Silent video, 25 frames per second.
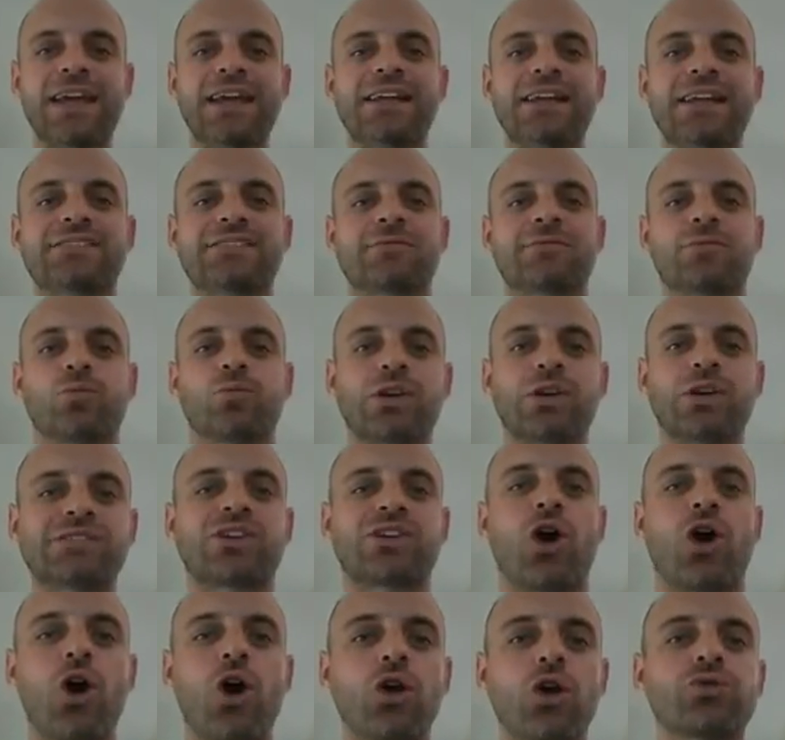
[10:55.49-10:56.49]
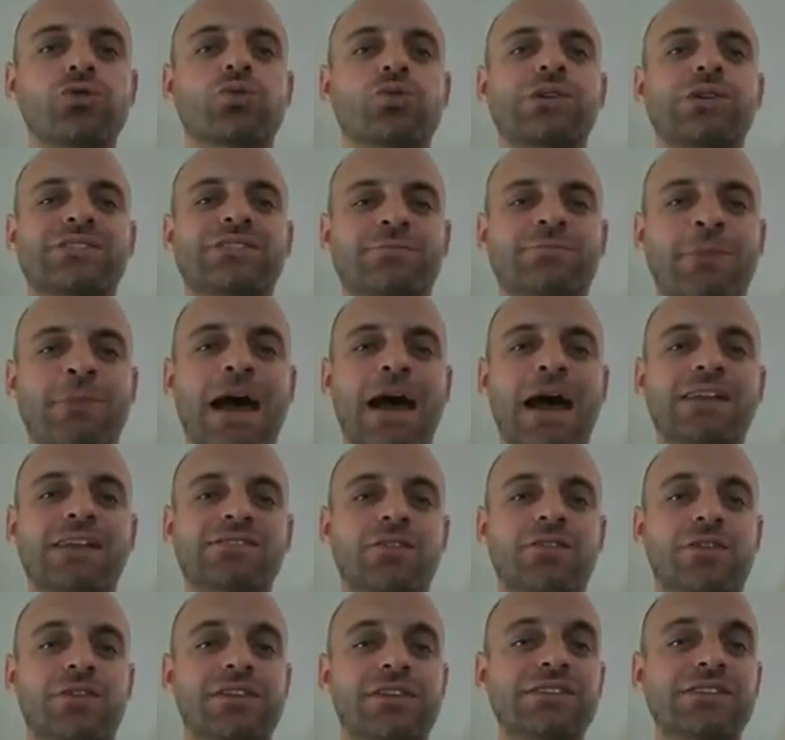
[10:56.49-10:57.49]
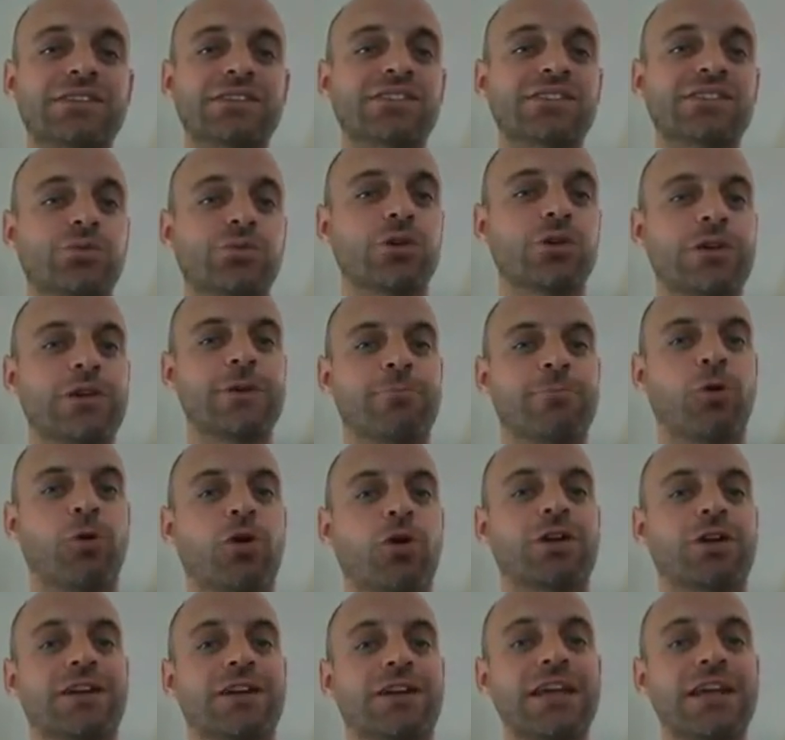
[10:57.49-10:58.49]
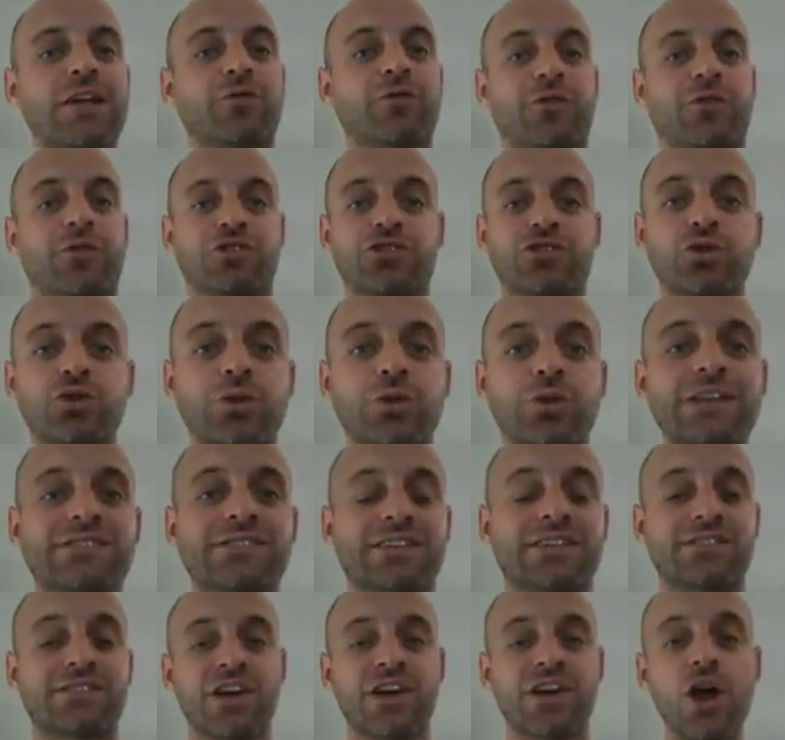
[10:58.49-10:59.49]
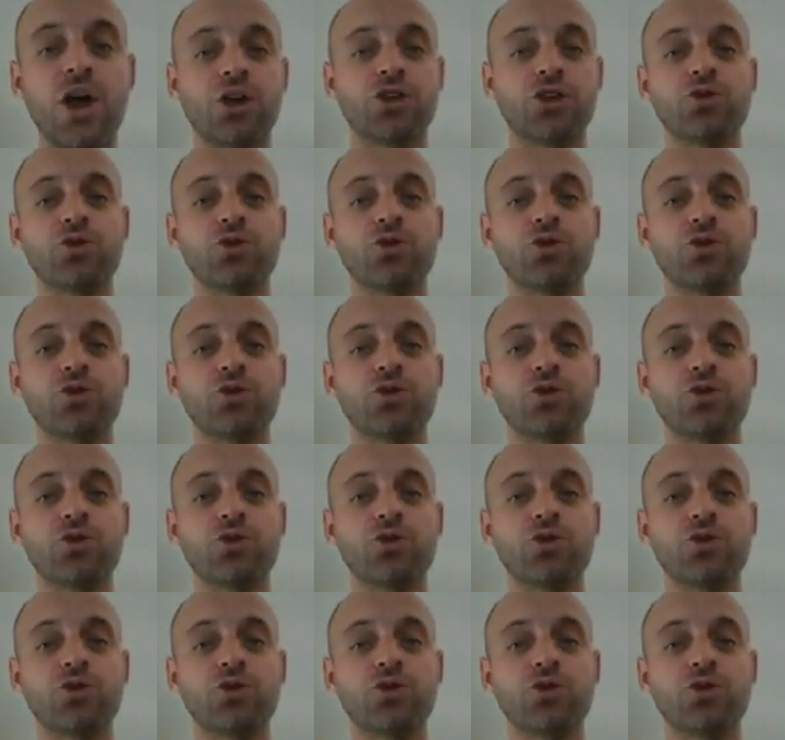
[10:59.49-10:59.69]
It's what's called responsive. And this is really important, again, for two reasons.